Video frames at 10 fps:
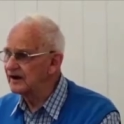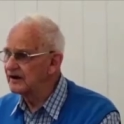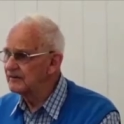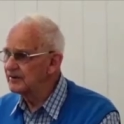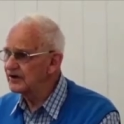
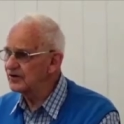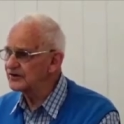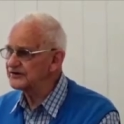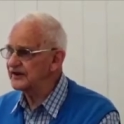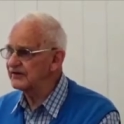because
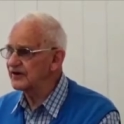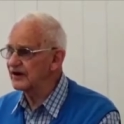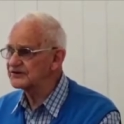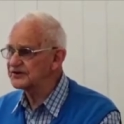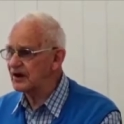they've got
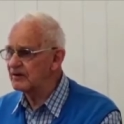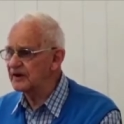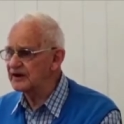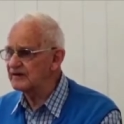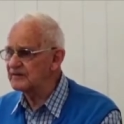so many
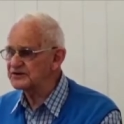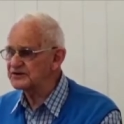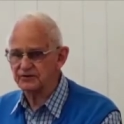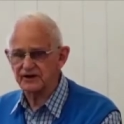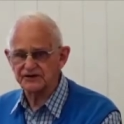
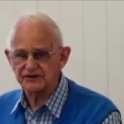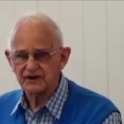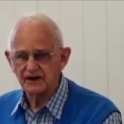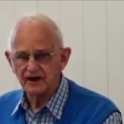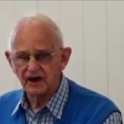missionaries
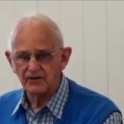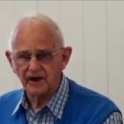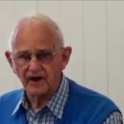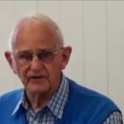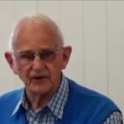
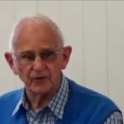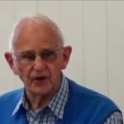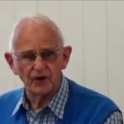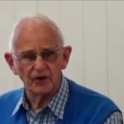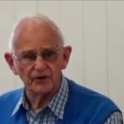around the
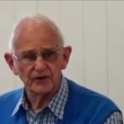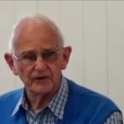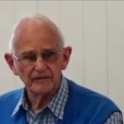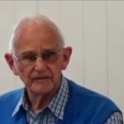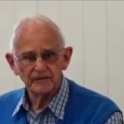world
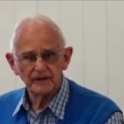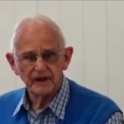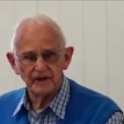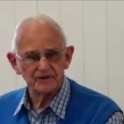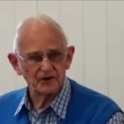
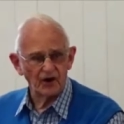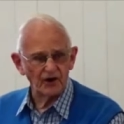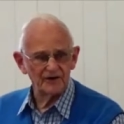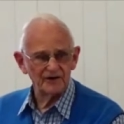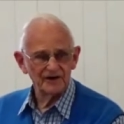and God
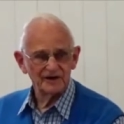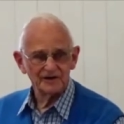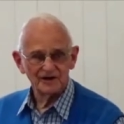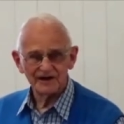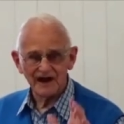
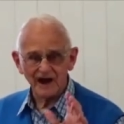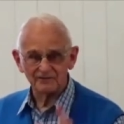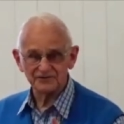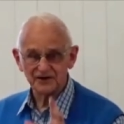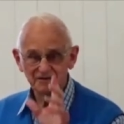loves
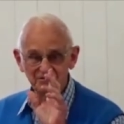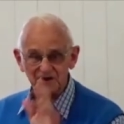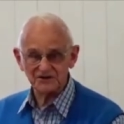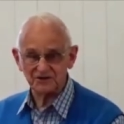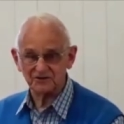
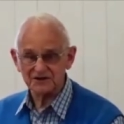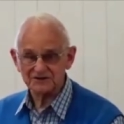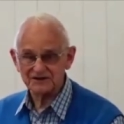missionaries.